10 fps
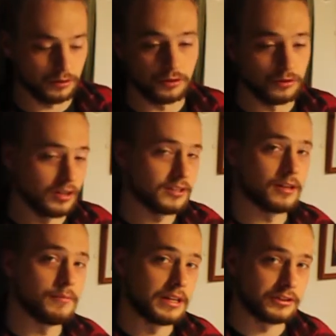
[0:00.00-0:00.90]
or as
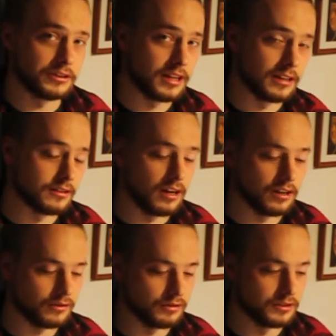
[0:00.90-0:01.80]
I mentioned, that
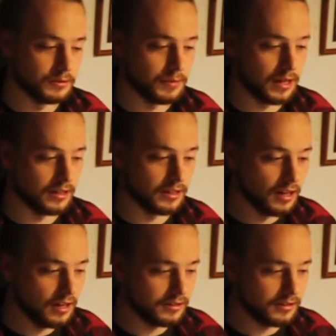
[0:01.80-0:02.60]
darker underbelly,